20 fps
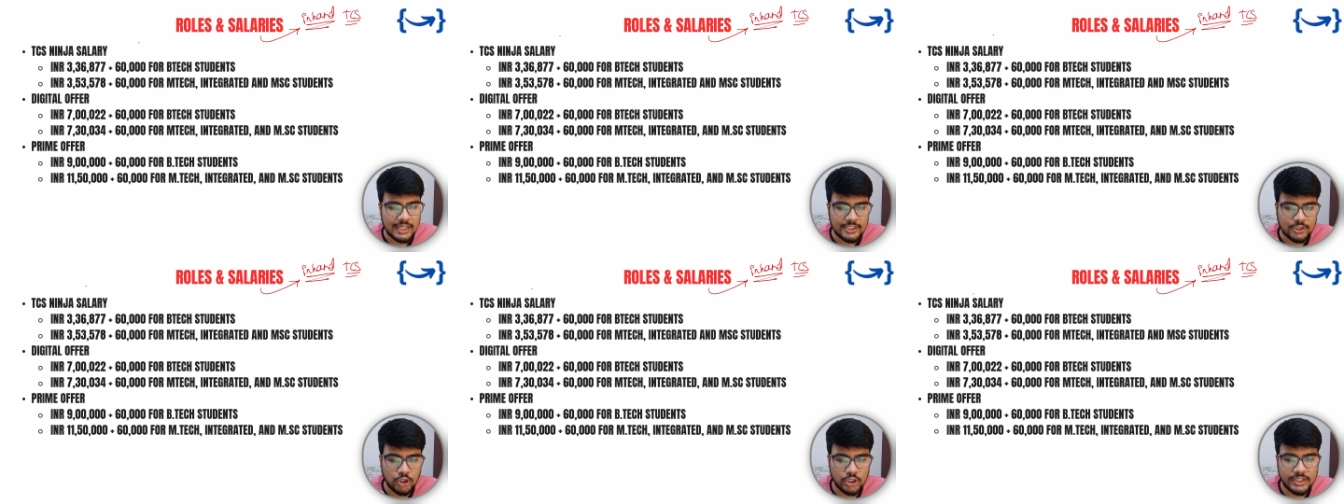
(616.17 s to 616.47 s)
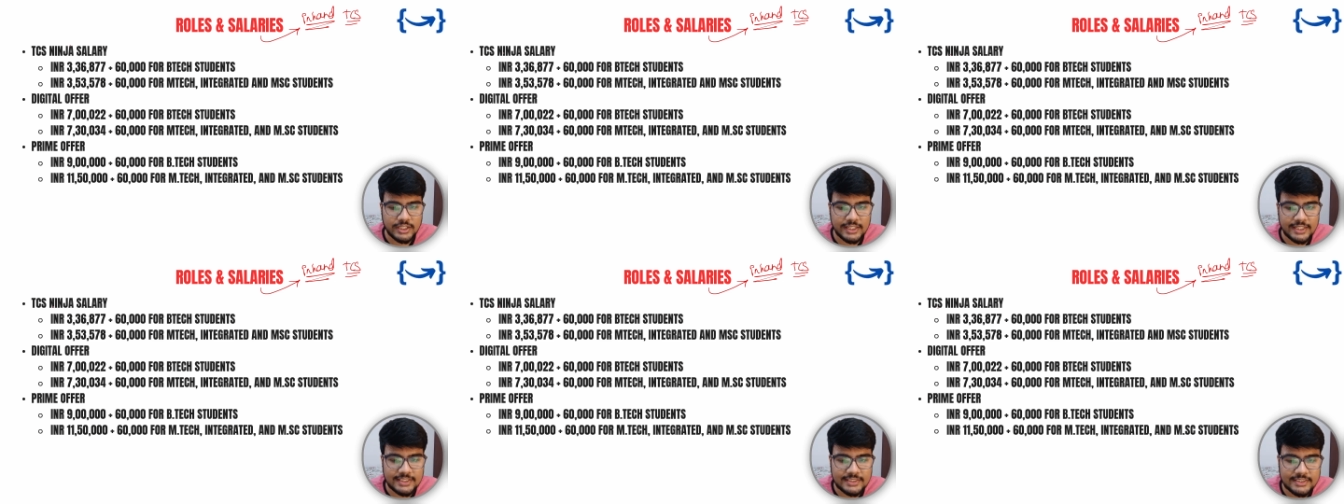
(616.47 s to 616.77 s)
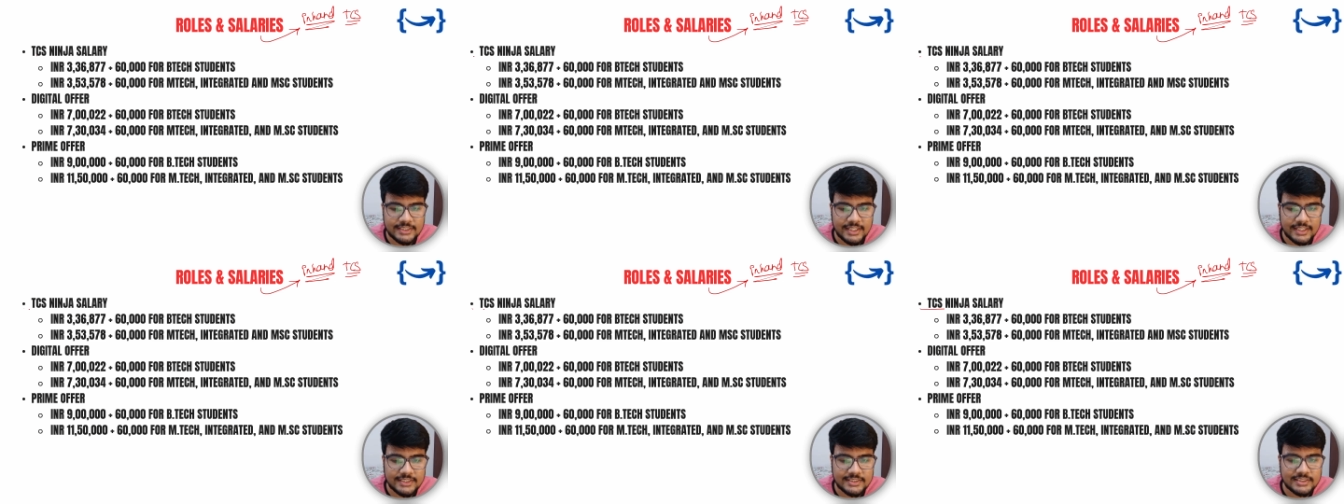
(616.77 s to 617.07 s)
So
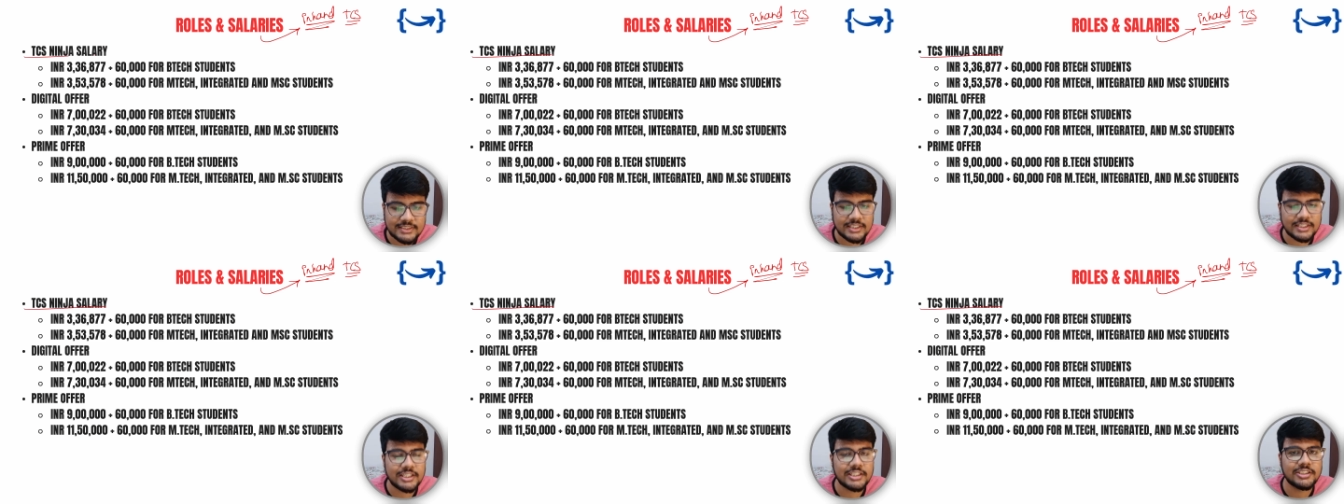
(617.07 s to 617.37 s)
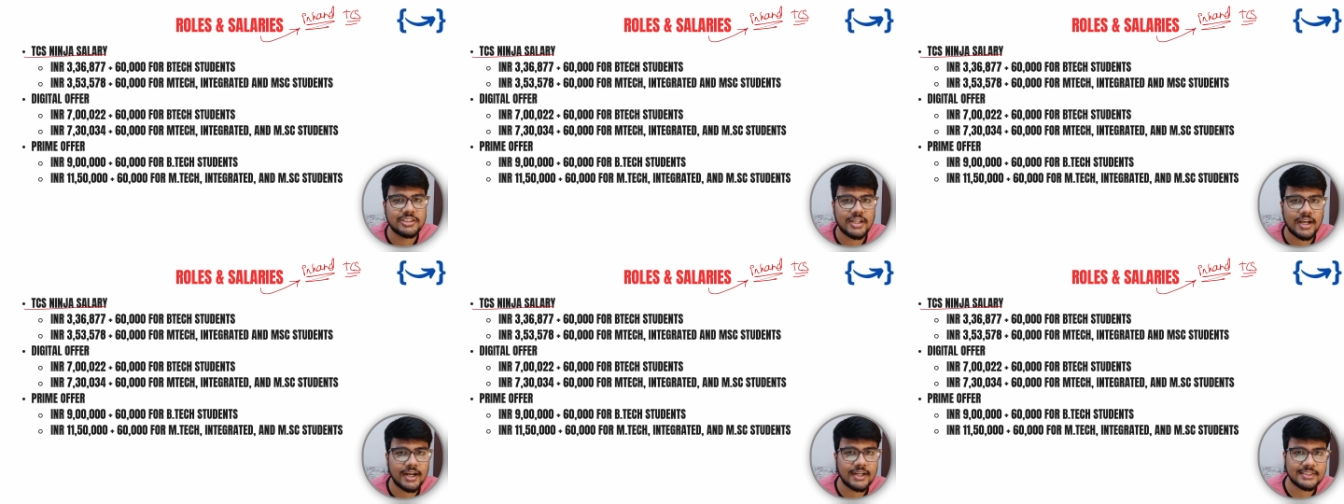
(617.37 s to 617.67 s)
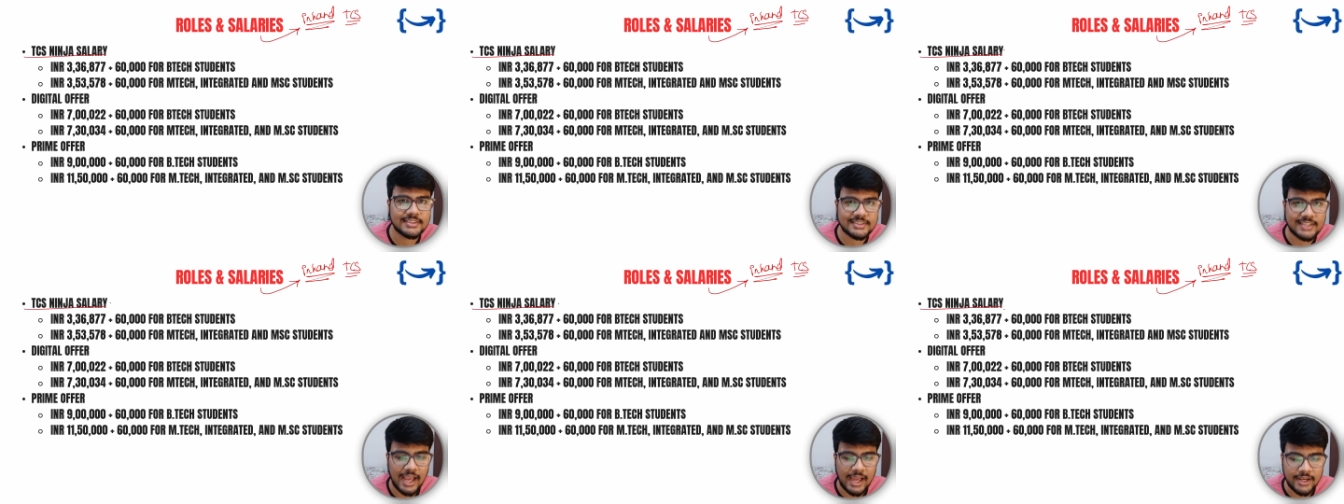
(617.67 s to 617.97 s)
TCS
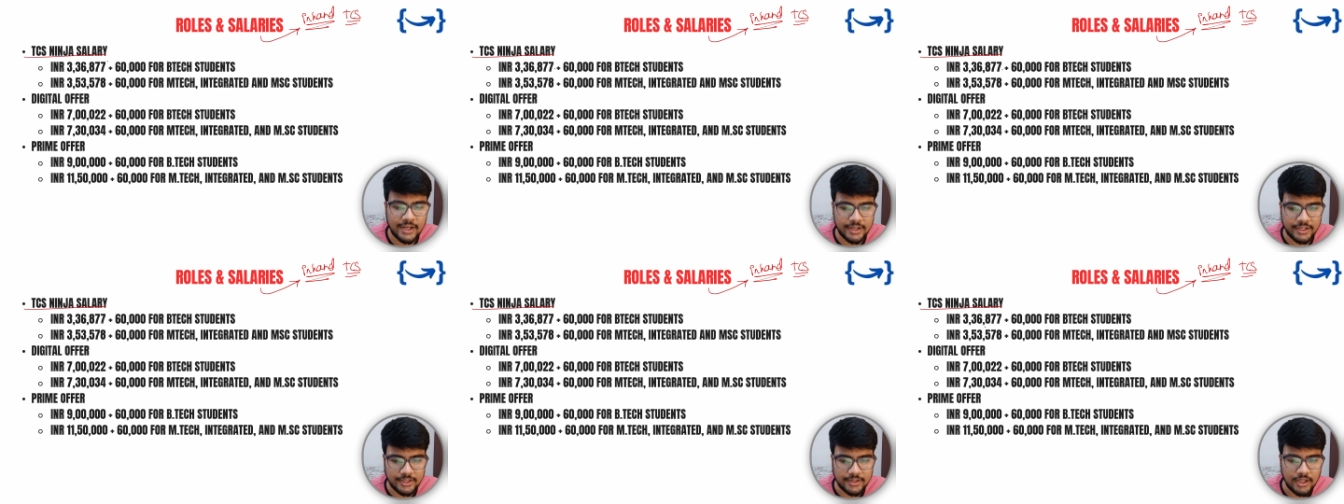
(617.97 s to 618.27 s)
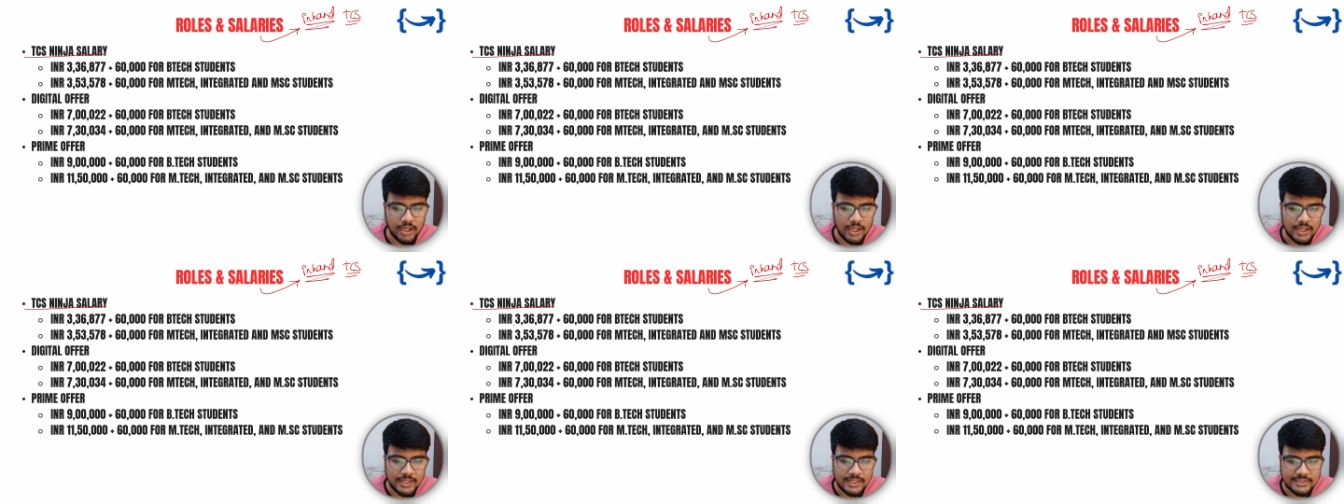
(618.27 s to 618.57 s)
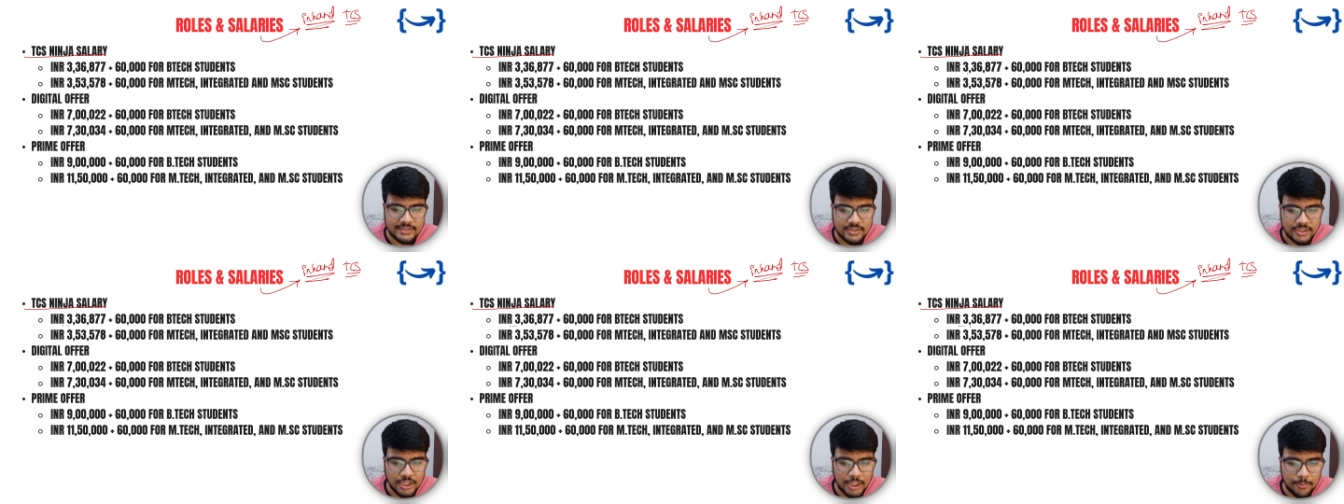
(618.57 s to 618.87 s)
Ninja salary
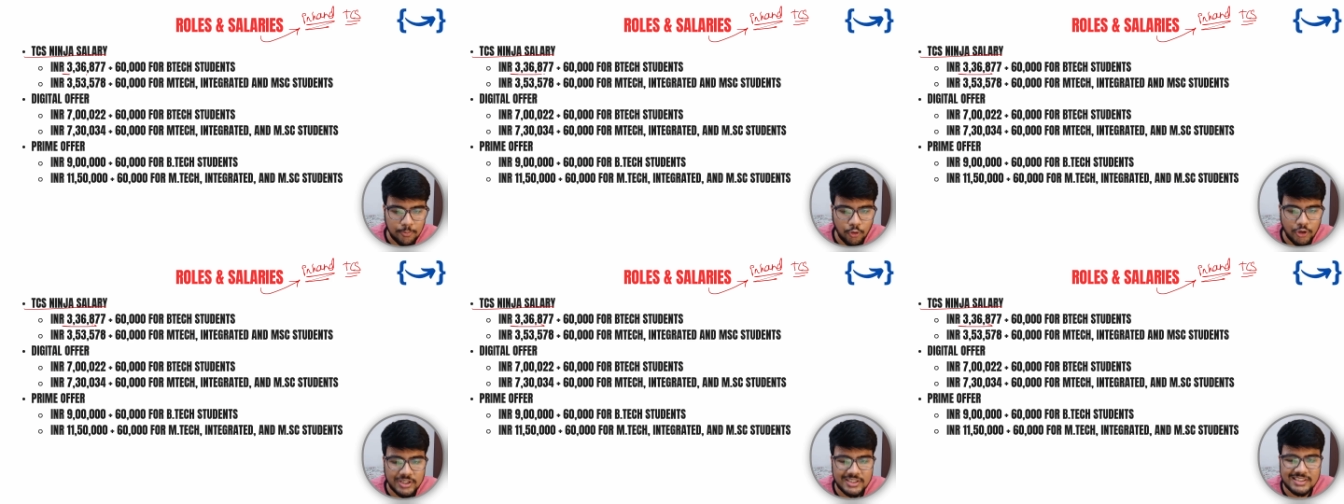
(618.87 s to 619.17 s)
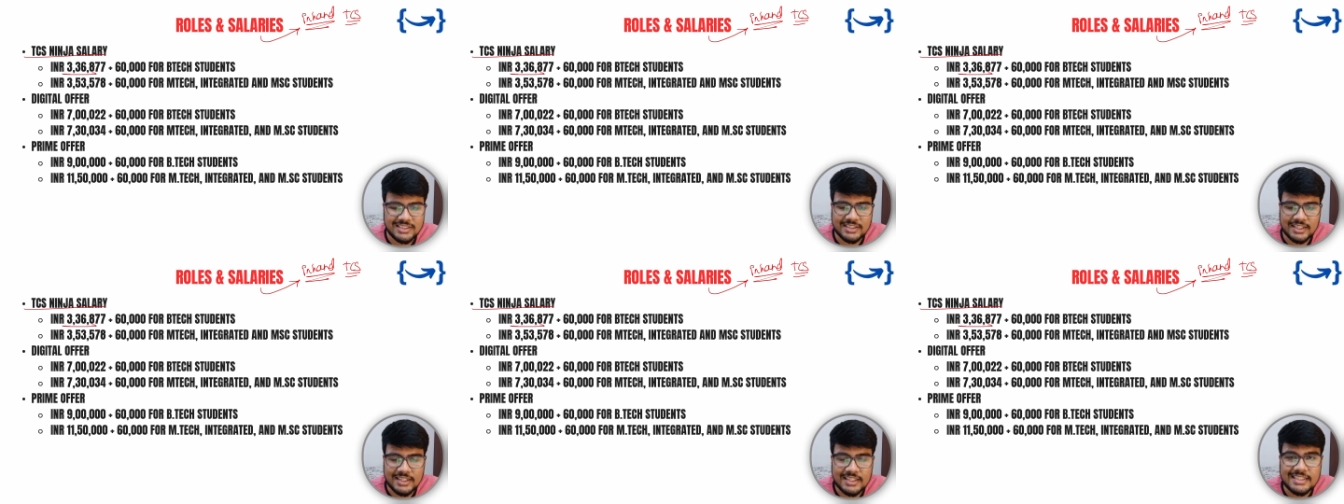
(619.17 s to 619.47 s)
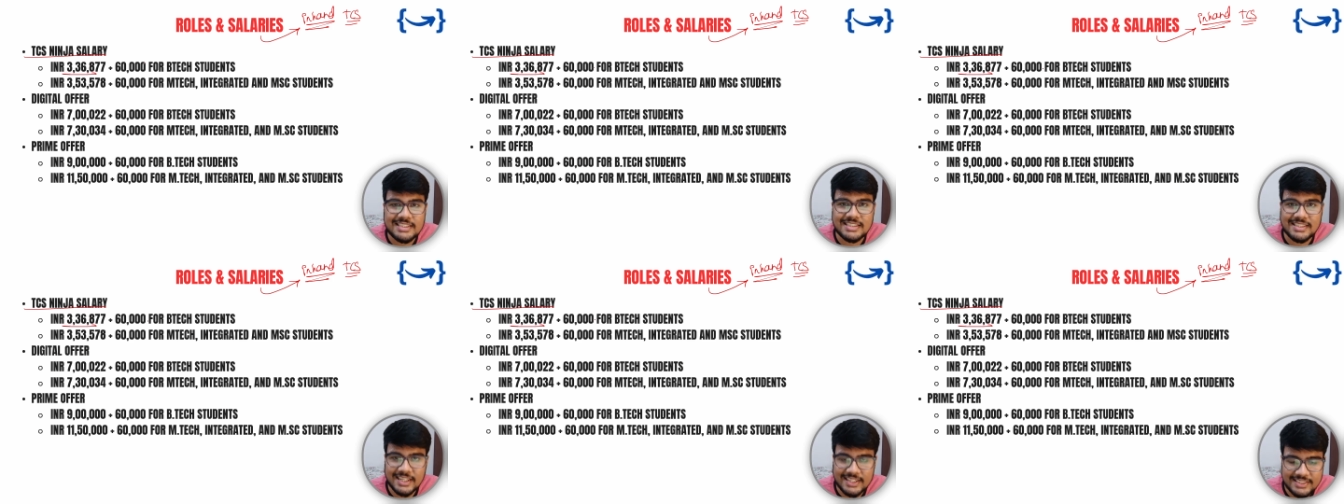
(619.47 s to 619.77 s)
is
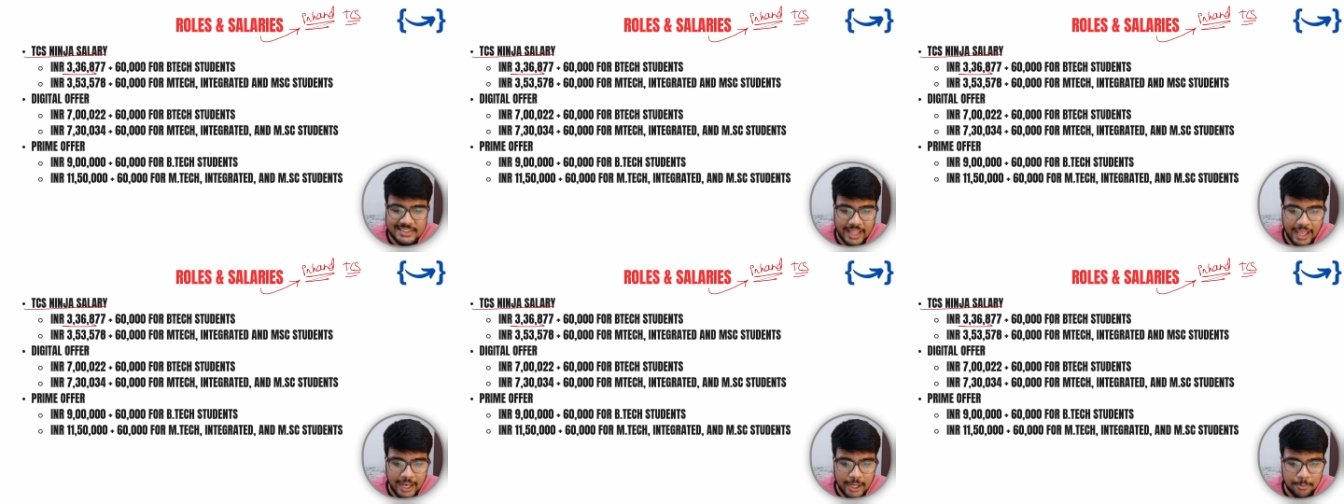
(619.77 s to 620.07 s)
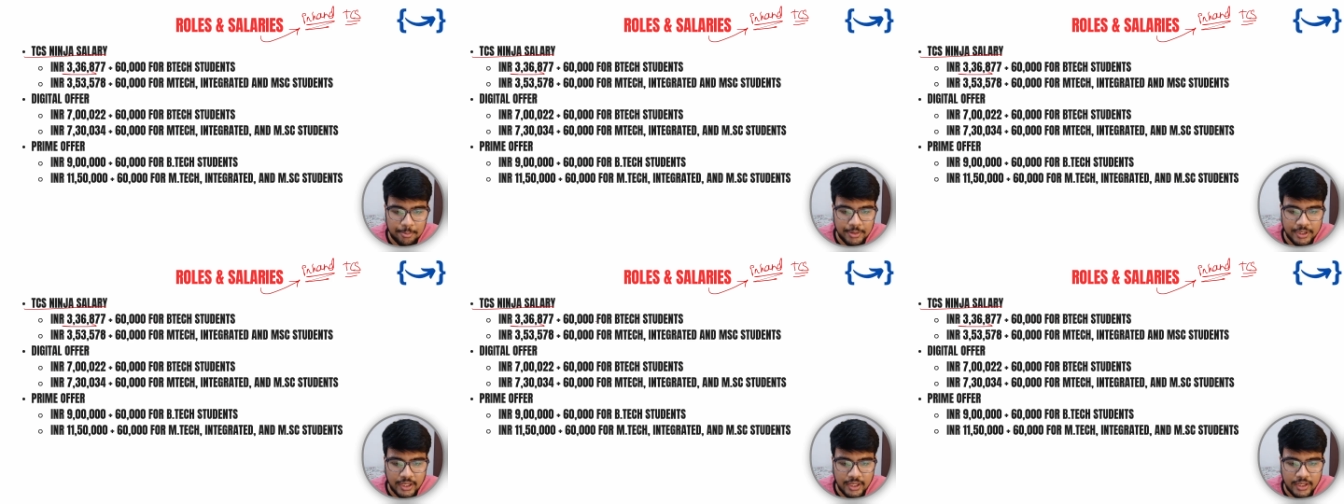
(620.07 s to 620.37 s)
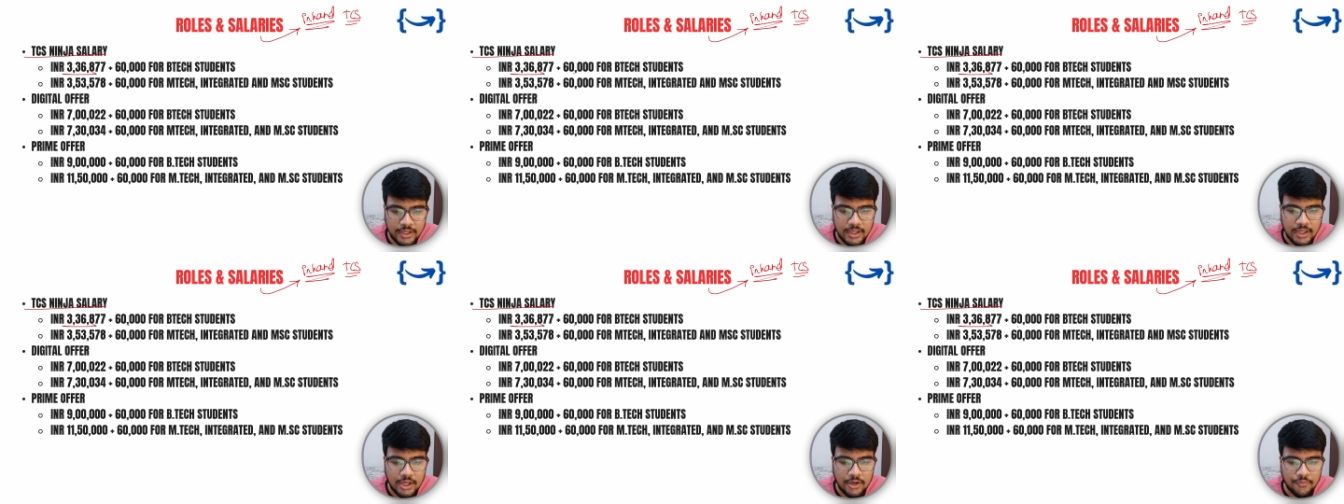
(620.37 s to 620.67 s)
3.36
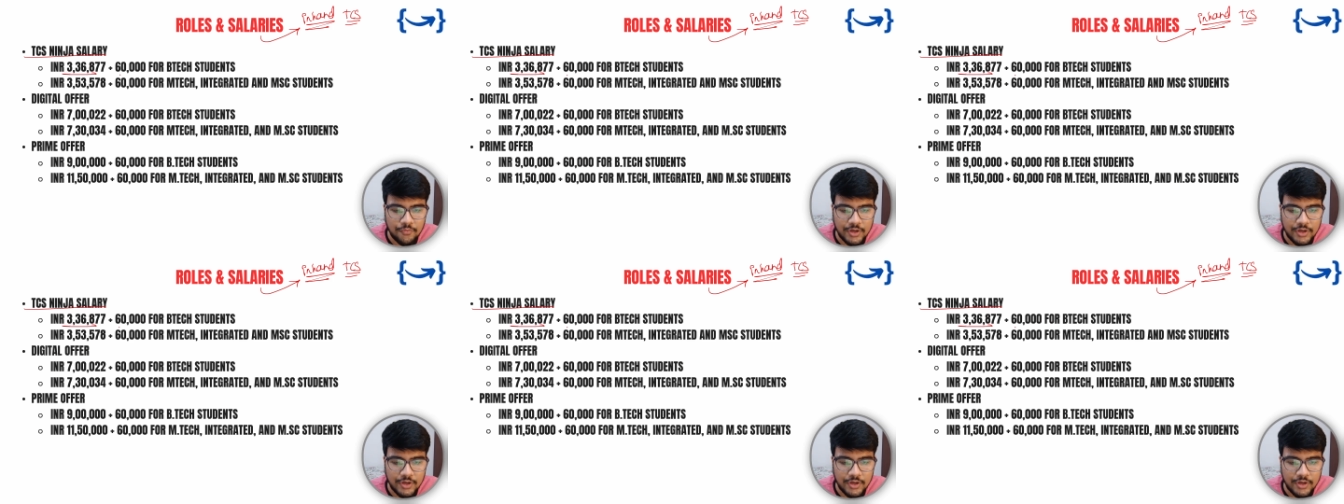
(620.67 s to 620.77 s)
LPA,